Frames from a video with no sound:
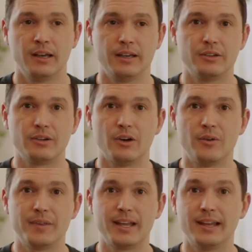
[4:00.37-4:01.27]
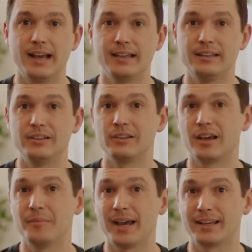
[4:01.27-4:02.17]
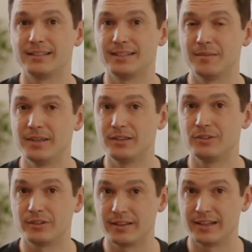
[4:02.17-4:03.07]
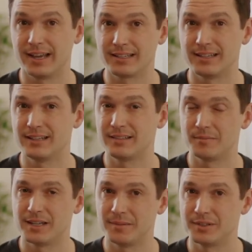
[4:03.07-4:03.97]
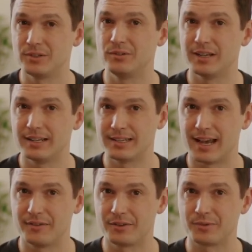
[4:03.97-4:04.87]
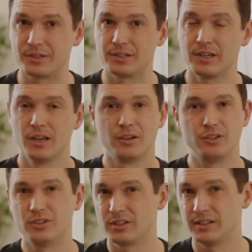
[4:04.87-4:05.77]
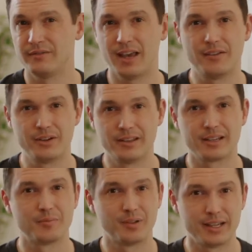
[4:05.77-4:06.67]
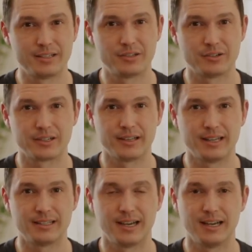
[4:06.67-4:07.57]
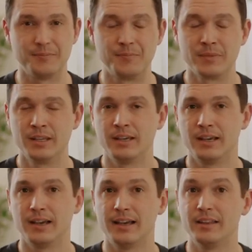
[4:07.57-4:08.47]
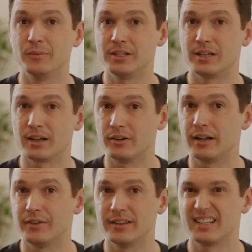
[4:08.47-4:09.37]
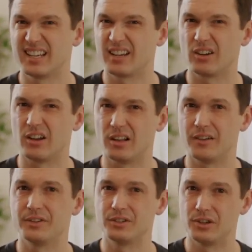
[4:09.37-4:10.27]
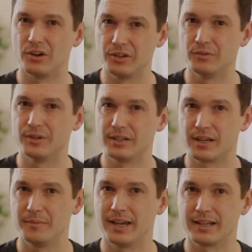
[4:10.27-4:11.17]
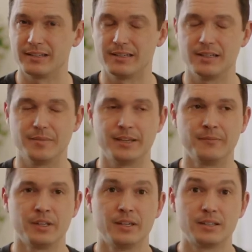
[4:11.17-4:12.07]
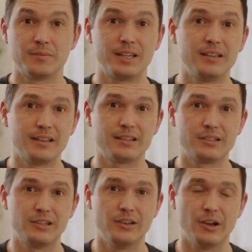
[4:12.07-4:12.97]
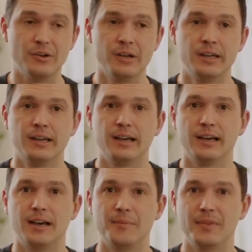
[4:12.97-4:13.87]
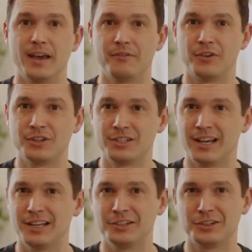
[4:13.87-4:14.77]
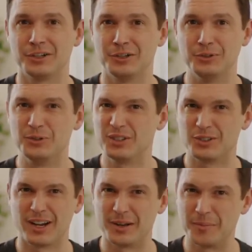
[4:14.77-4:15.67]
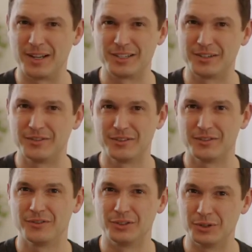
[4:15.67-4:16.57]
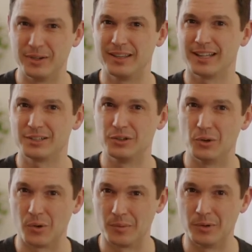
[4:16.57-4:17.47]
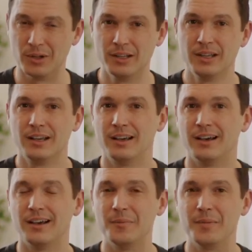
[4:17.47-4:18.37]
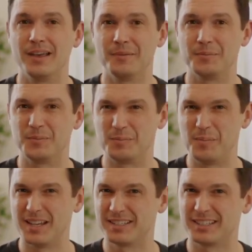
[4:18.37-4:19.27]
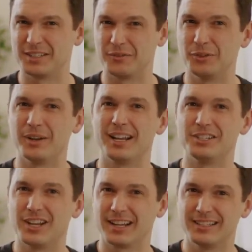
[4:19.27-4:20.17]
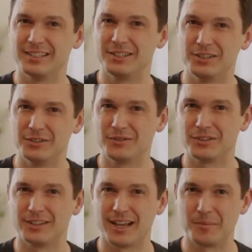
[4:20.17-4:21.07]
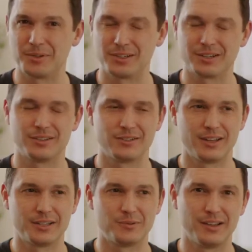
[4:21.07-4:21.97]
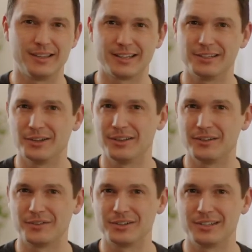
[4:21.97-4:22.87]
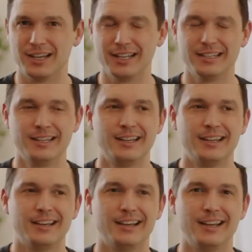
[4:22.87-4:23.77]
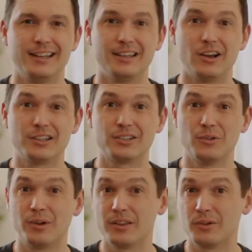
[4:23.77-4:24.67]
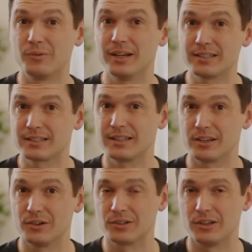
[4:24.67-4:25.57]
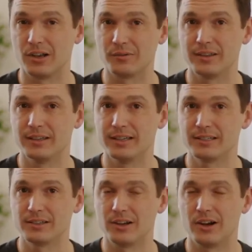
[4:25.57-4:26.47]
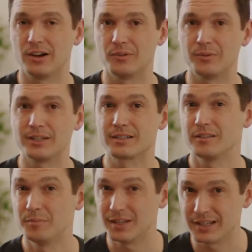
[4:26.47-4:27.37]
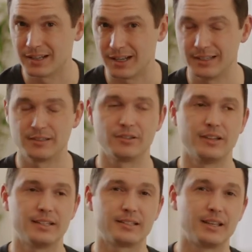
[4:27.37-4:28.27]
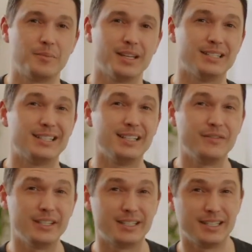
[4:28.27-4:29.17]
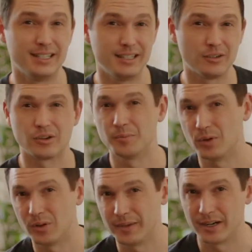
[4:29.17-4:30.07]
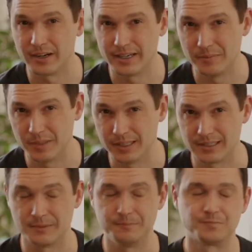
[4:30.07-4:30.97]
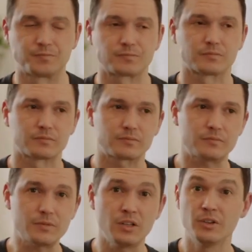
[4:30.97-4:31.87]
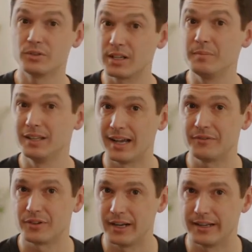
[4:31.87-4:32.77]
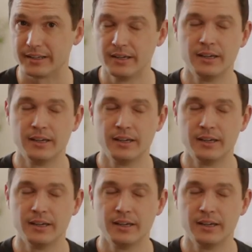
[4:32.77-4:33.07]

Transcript: You go home that night and then you come back and see me usually the next day, sometimes 2 days afterwards. You just leave everything in place during that time and then we check on everything, take it all off and show you when you come back and see me. Some key things to know, that first night you're going to ooze and drain a bunch of fluid. That's normal. Basically, it's the fluid I inject into you for the liposuction, so that's one thing to know that first night. And then also one of the risks that goes along with this are risks of blood clots. So that can be a DVT or a pulmonary embolism. Those can be life-threatening.